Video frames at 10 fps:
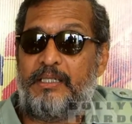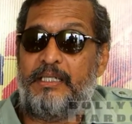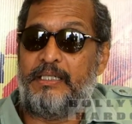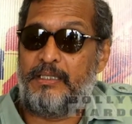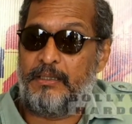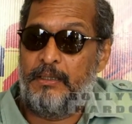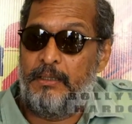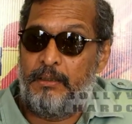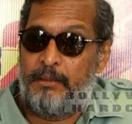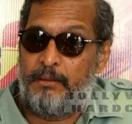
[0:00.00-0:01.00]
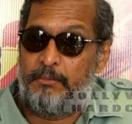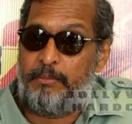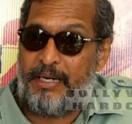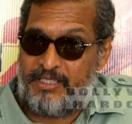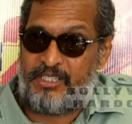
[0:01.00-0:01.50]
He did
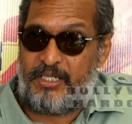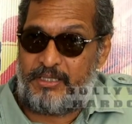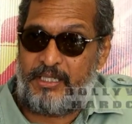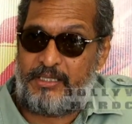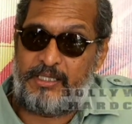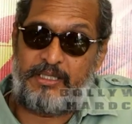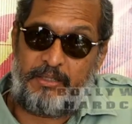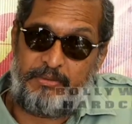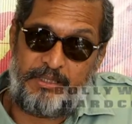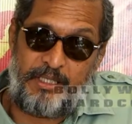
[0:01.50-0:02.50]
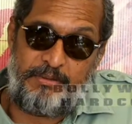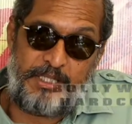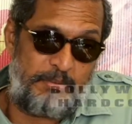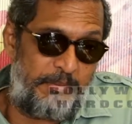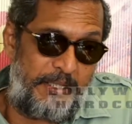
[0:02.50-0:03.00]
Barrister, that is Jai
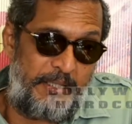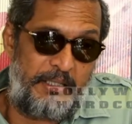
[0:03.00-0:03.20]
Vandalvi's play,